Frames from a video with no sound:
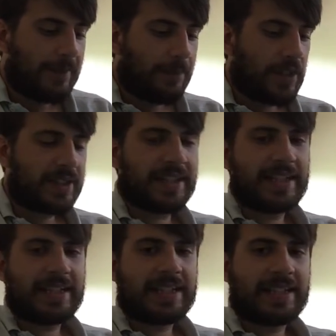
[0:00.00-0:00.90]
firstly,
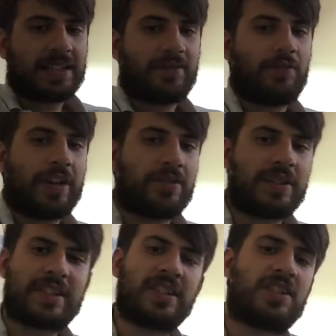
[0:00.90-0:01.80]
details of a record of
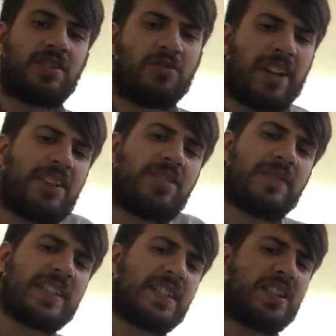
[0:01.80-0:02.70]
discussion. So a record of
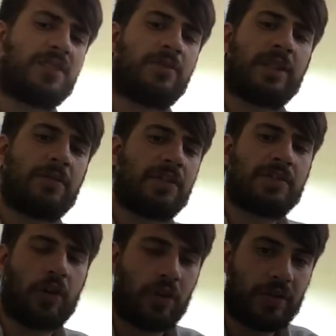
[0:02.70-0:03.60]
discussion, for anyone
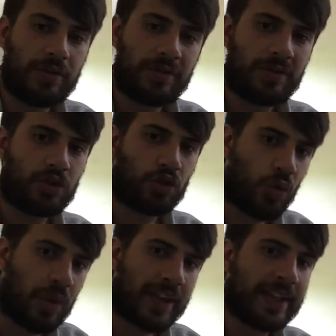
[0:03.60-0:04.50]
who's not
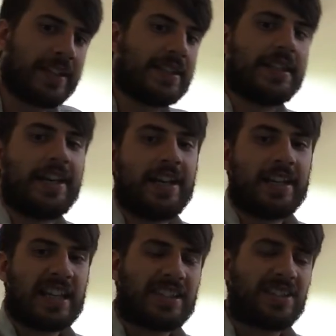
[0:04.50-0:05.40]
sure what that is,
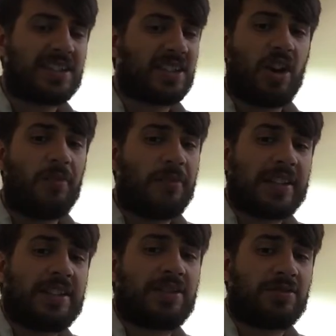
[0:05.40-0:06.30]
that's just a
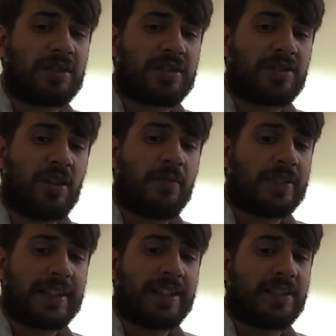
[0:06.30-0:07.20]
confidential
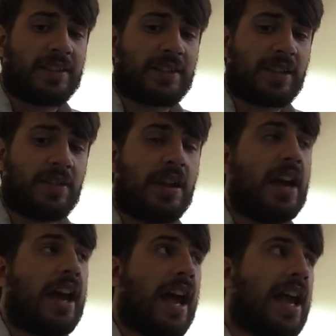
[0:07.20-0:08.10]
conversation. So
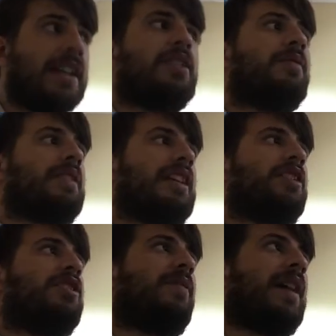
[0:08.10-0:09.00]
any
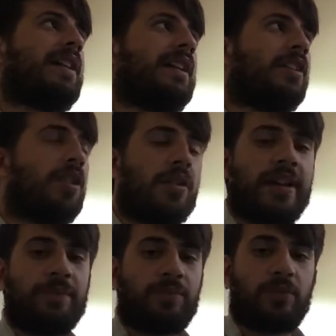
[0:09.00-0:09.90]
conversation you've had
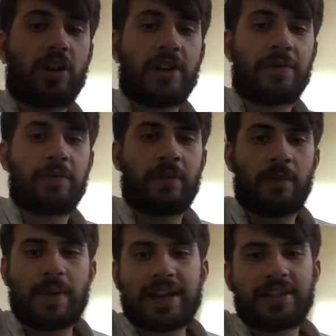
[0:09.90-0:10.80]
in private with a
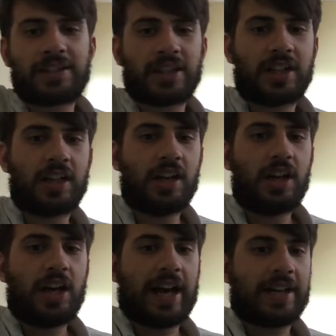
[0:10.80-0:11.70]
manager
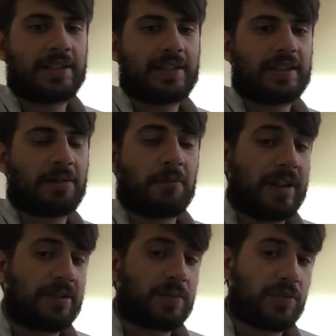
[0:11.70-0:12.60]
and someone
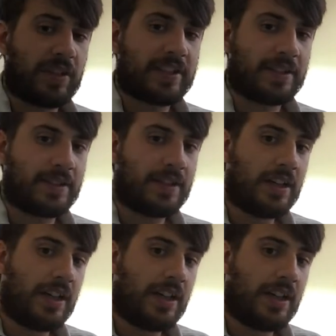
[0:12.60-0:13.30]
else present,